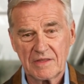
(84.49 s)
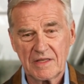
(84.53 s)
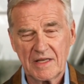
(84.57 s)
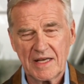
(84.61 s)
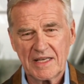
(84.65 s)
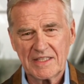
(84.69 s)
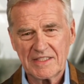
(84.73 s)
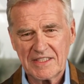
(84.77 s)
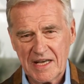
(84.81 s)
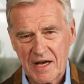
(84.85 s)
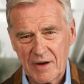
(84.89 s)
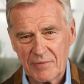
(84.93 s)

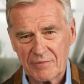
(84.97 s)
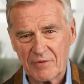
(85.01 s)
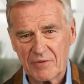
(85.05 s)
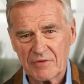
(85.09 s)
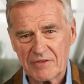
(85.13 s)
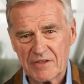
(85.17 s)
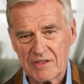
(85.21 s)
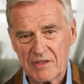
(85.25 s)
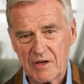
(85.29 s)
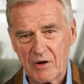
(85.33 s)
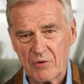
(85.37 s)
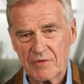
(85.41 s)
It's helpful
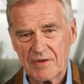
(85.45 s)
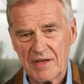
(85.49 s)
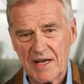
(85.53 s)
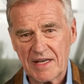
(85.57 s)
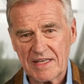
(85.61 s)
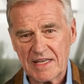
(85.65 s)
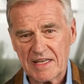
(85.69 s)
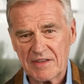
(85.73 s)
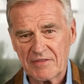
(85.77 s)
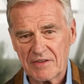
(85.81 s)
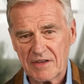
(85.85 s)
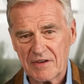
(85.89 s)
to note
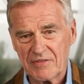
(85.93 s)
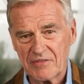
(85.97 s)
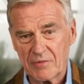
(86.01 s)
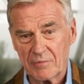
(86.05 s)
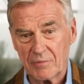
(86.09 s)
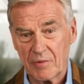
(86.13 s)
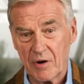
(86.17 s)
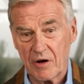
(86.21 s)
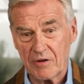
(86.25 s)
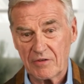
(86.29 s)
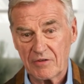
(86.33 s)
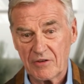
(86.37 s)
that even if the
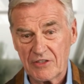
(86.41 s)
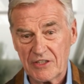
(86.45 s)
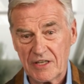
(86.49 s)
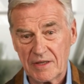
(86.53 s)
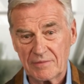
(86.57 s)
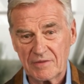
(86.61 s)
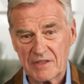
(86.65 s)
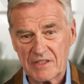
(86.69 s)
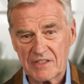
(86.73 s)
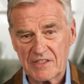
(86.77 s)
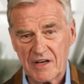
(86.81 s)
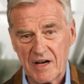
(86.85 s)

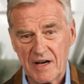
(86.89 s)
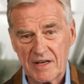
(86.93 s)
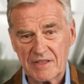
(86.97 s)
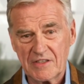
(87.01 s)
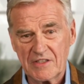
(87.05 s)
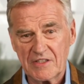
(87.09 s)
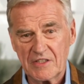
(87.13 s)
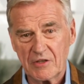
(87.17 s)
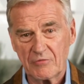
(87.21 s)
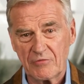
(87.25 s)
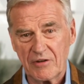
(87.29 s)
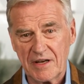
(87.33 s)
partnership
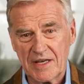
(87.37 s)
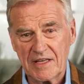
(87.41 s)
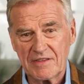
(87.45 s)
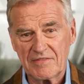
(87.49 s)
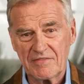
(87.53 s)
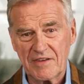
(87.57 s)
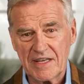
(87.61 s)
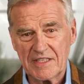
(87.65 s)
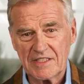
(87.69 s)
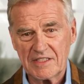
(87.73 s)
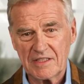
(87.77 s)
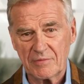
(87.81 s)
decides to
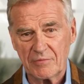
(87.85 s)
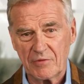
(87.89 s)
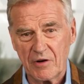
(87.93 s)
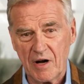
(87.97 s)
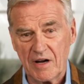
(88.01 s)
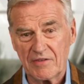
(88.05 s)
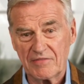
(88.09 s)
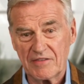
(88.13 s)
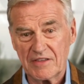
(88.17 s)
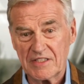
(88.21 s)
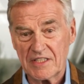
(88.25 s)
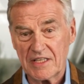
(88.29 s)
reinvest the
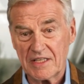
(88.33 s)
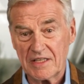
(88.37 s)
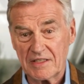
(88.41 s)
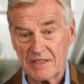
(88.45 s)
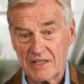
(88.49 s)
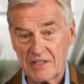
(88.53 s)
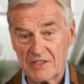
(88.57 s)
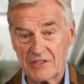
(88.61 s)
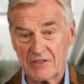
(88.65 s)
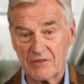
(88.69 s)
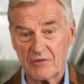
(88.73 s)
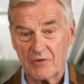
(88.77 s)
profits in
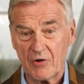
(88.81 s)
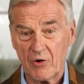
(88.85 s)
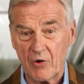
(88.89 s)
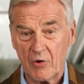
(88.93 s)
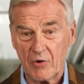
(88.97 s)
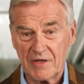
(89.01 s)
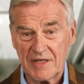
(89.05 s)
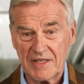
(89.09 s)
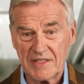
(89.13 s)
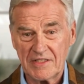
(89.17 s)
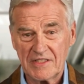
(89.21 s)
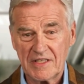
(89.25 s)
additional
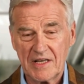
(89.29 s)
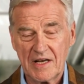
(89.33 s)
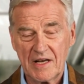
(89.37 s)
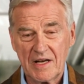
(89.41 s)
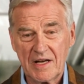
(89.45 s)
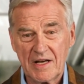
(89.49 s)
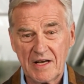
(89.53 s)
holdings,